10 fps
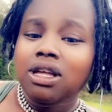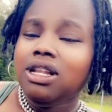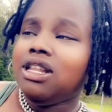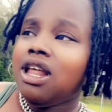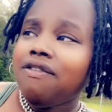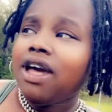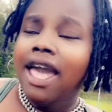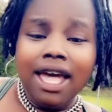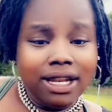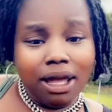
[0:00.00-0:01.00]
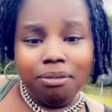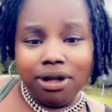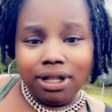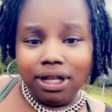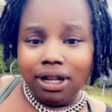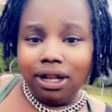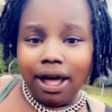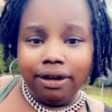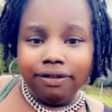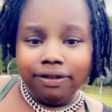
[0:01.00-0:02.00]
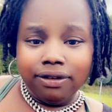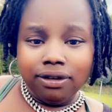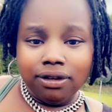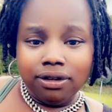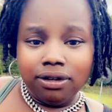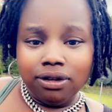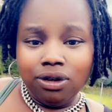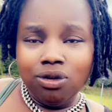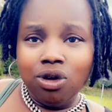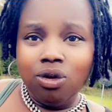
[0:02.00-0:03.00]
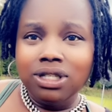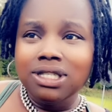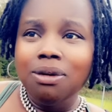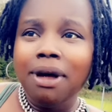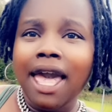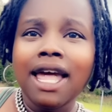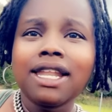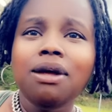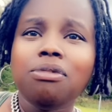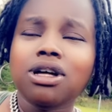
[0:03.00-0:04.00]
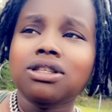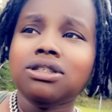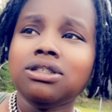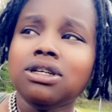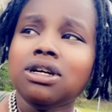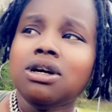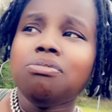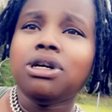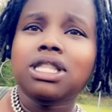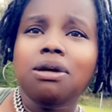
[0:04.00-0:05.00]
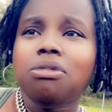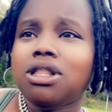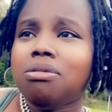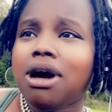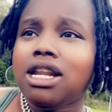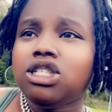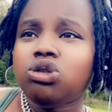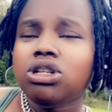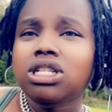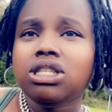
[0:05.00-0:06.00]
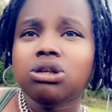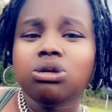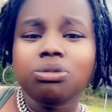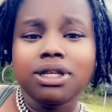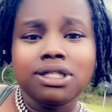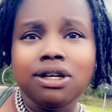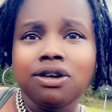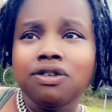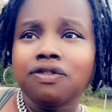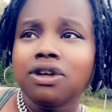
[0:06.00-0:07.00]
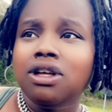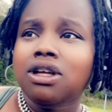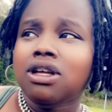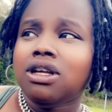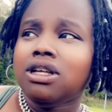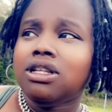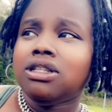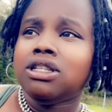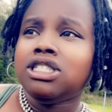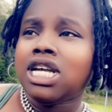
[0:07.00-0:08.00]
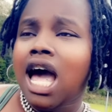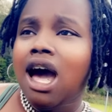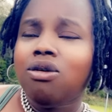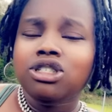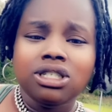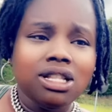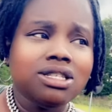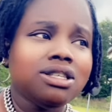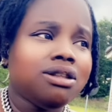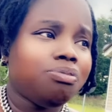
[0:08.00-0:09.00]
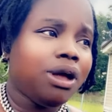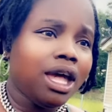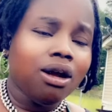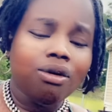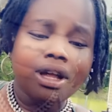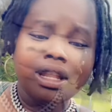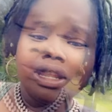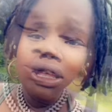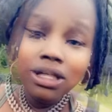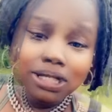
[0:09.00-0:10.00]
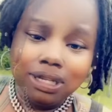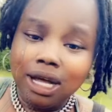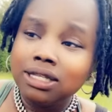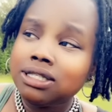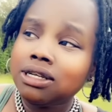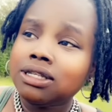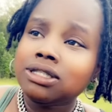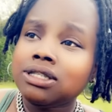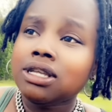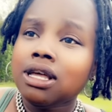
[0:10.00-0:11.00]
never had their mother in their life you know and some had their mother but their mother might have treated them as if the child was jealous of the parent which is nonsense